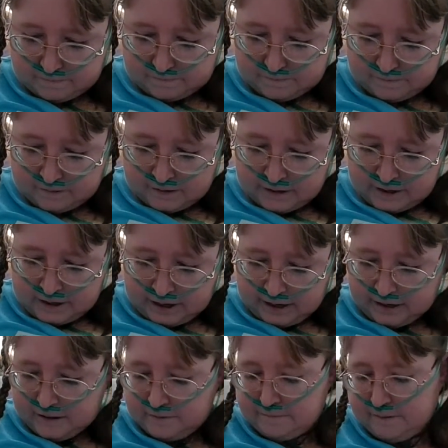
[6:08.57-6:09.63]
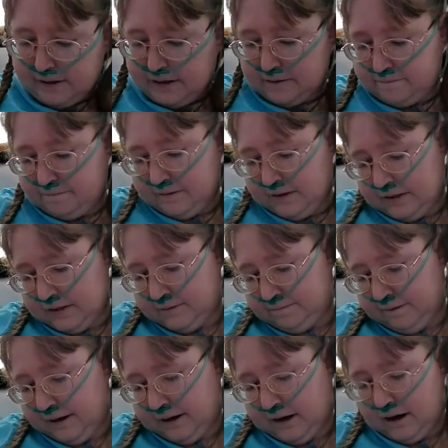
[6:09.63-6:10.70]
I hope I can put this
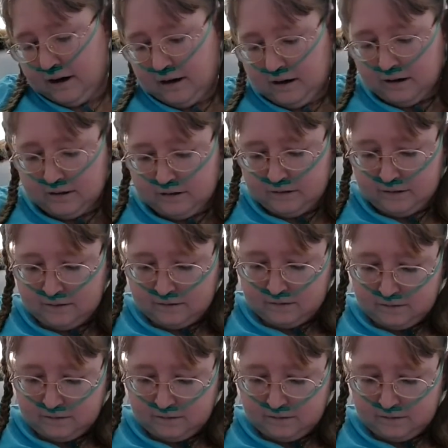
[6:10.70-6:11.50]
back on.